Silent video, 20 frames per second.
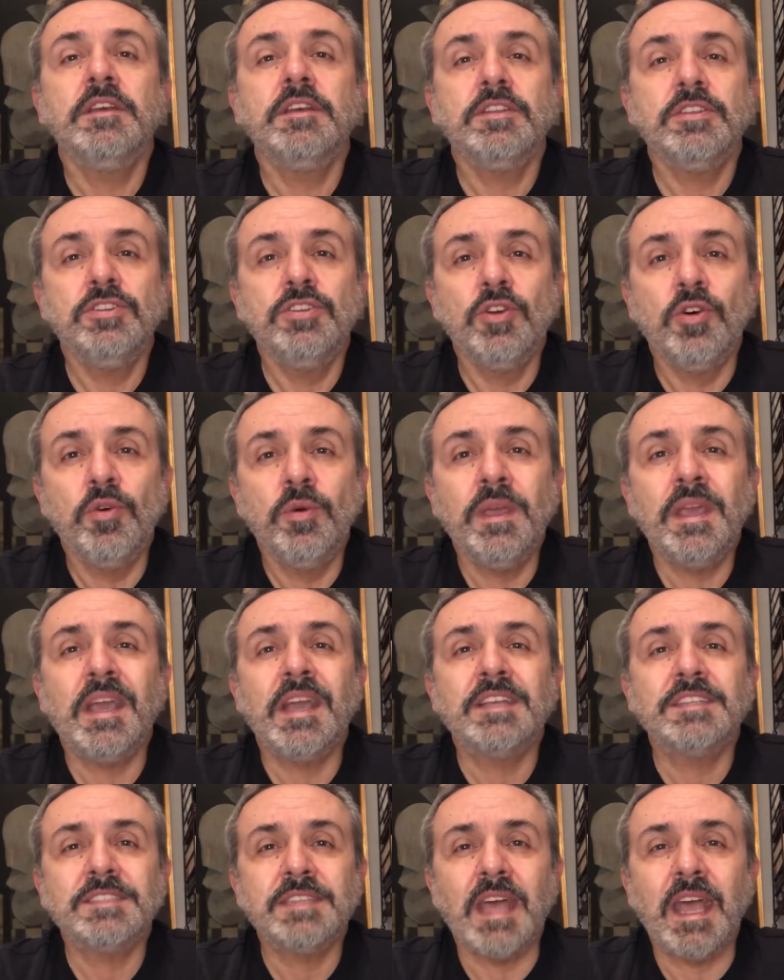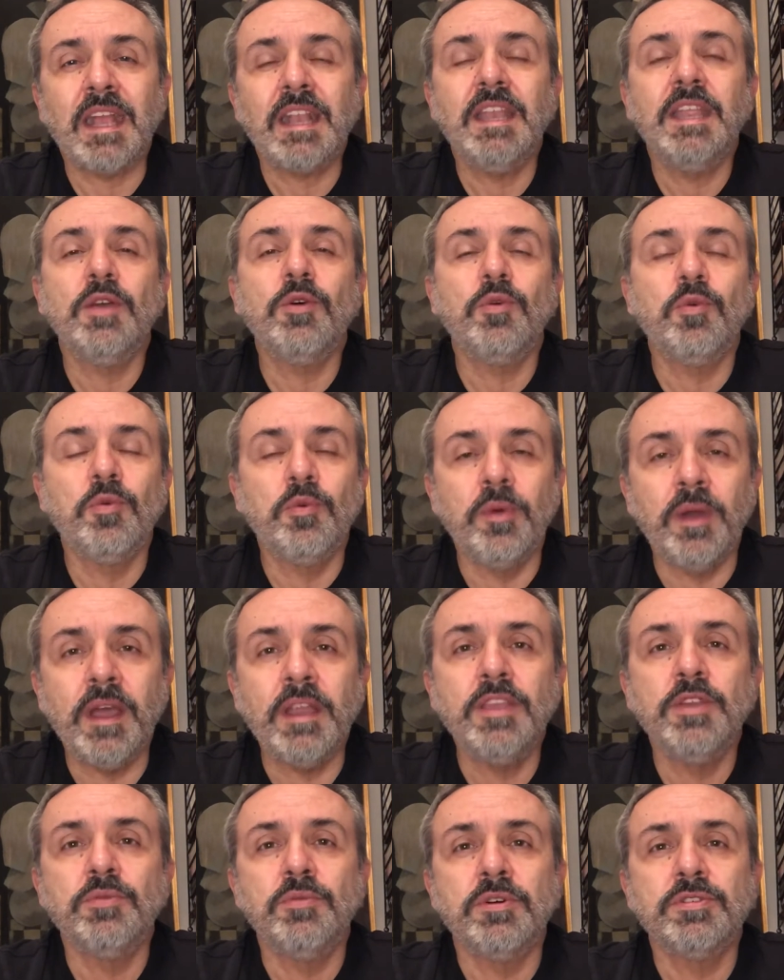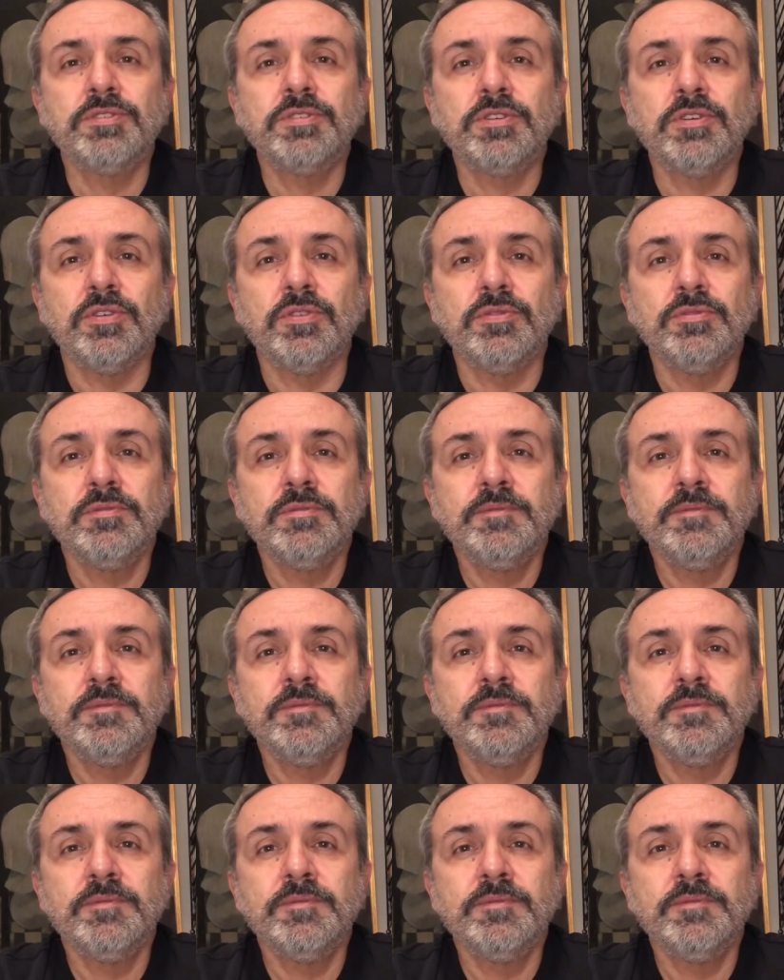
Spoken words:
knowing exactly where you want to go,